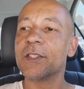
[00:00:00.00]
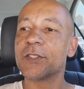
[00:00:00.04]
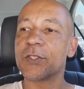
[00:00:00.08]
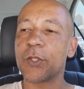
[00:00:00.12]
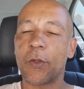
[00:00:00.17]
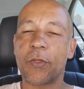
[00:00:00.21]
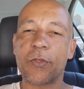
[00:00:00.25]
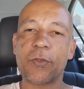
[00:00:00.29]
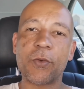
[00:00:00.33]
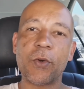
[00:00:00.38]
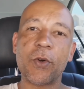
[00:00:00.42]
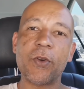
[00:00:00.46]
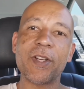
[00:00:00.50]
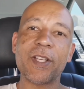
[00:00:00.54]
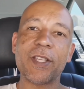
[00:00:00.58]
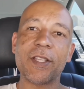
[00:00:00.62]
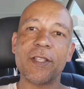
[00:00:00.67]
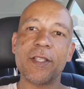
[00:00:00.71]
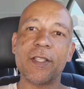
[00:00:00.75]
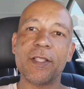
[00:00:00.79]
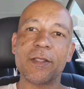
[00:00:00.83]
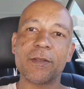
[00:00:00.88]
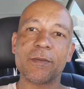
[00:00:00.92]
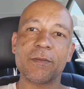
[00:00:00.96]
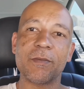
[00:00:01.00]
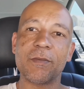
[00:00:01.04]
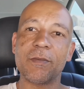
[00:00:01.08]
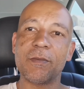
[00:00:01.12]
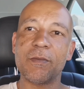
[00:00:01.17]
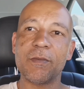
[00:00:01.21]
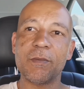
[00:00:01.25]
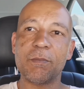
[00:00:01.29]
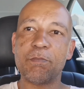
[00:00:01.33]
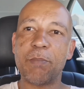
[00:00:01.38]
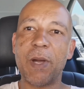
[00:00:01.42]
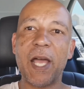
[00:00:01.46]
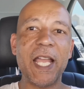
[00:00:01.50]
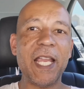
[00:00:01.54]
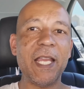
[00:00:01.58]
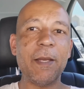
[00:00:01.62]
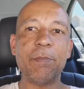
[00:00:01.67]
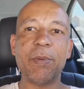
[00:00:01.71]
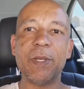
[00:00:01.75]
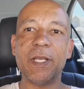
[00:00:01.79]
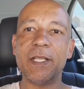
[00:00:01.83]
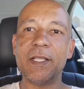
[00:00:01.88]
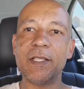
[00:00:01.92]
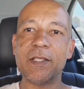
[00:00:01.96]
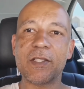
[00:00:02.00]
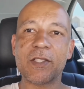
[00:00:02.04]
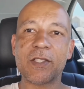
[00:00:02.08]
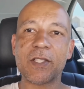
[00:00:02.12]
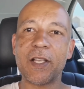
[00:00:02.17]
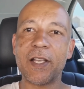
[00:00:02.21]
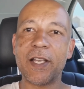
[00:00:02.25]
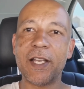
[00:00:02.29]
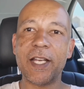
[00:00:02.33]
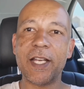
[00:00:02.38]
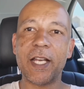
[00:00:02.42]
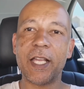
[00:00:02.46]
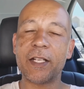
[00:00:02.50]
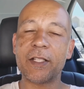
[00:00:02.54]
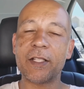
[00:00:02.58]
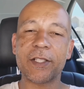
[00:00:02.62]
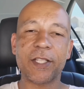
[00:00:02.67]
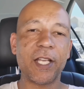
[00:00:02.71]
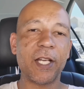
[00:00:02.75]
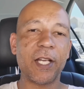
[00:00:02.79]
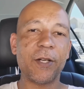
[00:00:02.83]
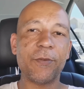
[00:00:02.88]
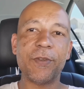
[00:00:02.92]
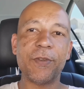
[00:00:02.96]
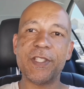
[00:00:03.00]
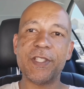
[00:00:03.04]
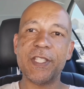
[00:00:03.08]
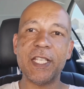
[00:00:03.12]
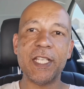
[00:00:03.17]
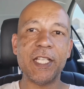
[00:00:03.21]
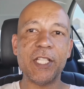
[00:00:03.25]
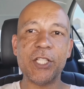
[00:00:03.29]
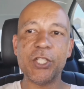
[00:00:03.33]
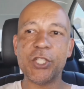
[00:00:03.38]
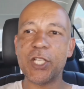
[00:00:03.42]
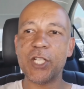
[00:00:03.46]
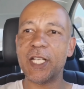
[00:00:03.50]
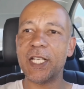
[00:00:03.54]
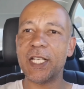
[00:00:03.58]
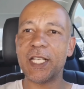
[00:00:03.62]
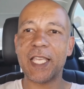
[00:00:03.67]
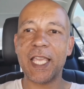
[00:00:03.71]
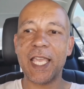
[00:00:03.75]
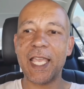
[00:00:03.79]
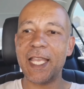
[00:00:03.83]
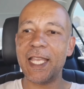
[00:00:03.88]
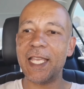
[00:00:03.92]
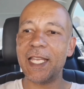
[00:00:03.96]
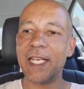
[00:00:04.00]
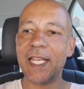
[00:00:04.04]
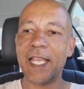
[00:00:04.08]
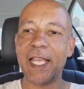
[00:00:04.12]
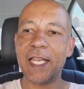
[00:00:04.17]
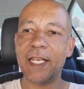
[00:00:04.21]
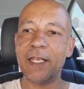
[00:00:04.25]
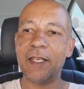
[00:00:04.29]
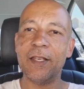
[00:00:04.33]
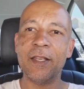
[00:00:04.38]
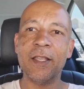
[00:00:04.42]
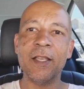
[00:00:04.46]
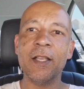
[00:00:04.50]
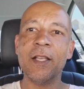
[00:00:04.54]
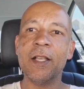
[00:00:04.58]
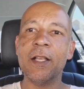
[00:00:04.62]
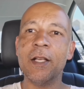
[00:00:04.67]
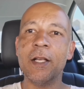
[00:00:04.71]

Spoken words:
So throwing a pipe inside, I don't care if it's engine, K&N,